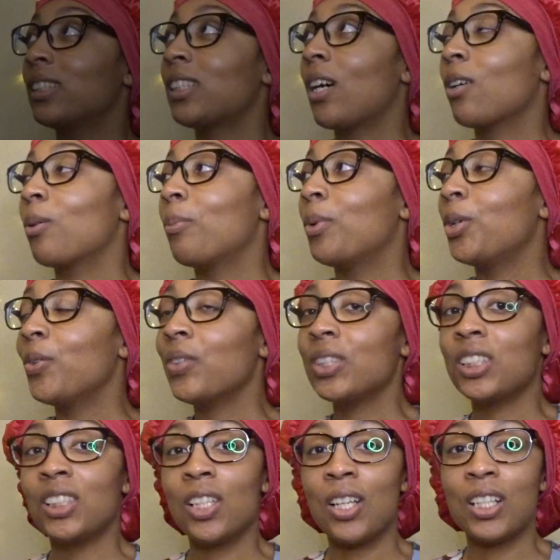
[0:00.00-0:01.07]
so the movie
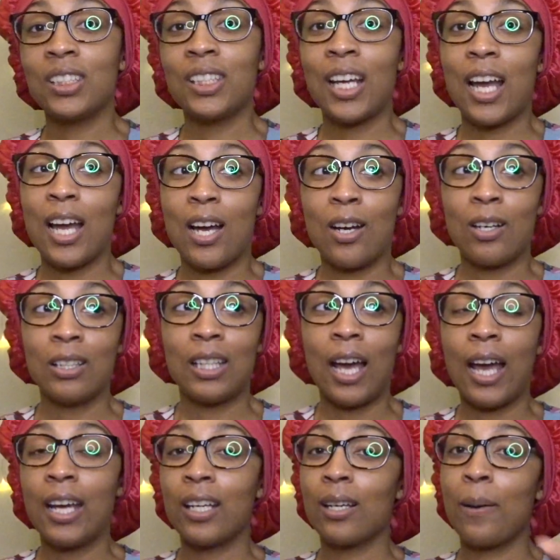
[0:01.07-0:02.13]
starts out
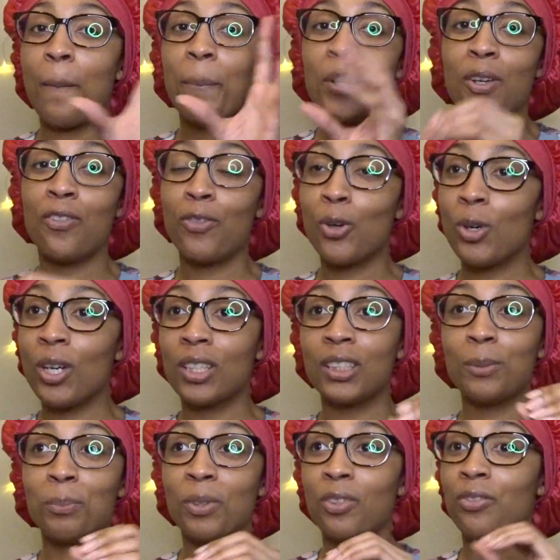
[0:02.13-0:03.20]
like before
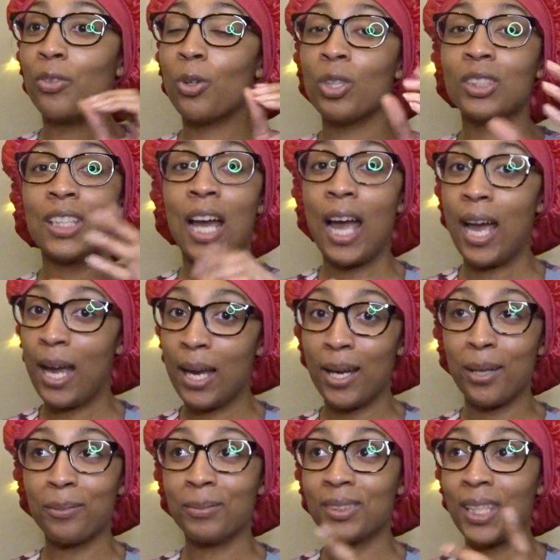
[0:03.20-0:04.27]

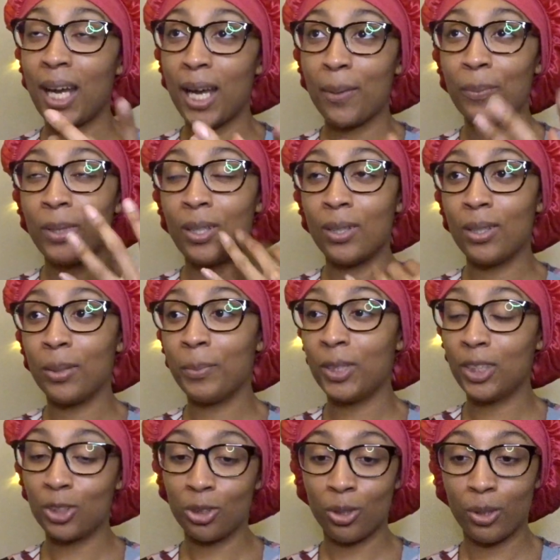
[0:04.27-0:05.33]
time type
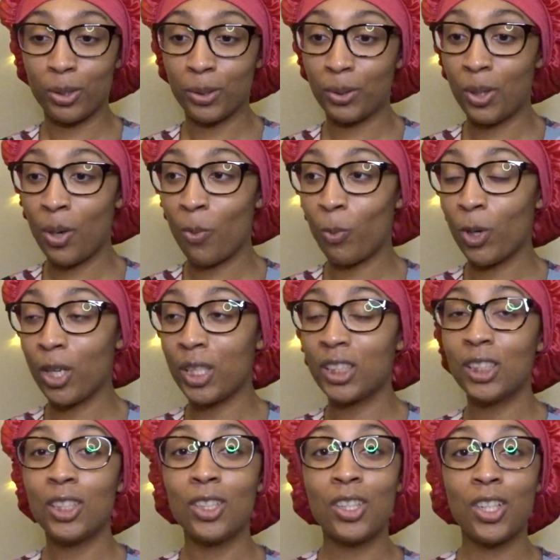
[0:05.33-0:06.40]
intro, where
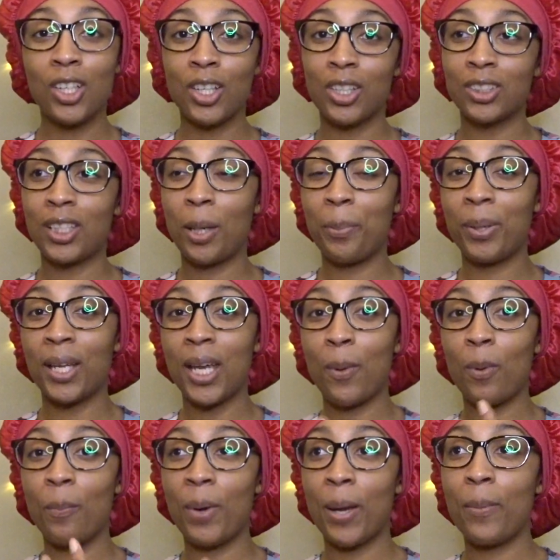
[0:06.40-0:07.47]
these little girls, they playing
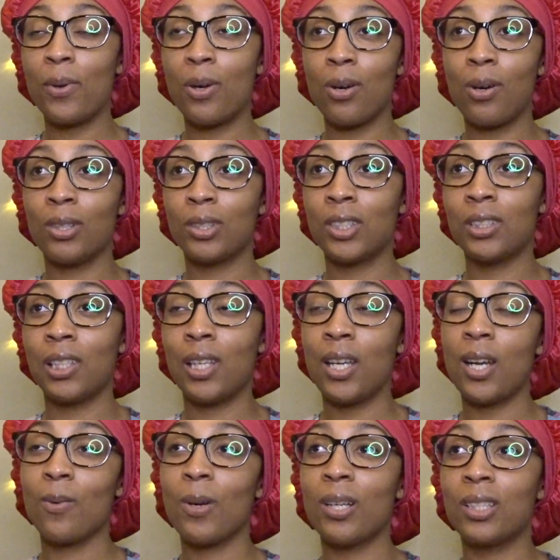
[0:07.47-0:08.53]
with baby dolls, because the
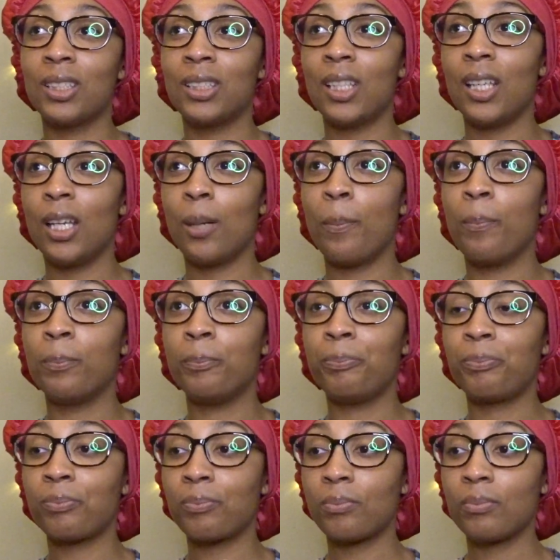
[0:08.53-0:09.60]
narrator said
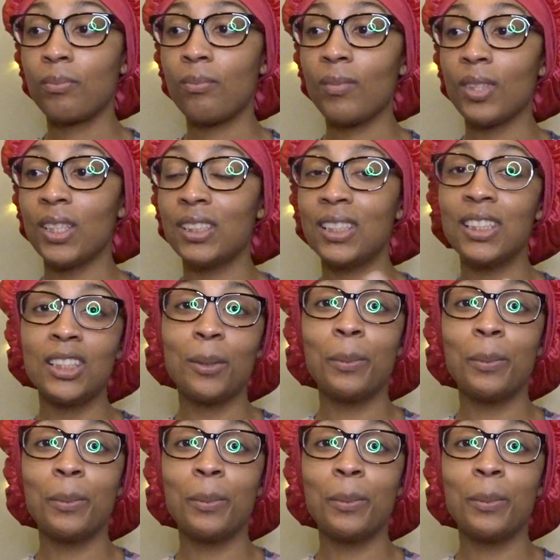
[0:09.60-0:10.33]
since the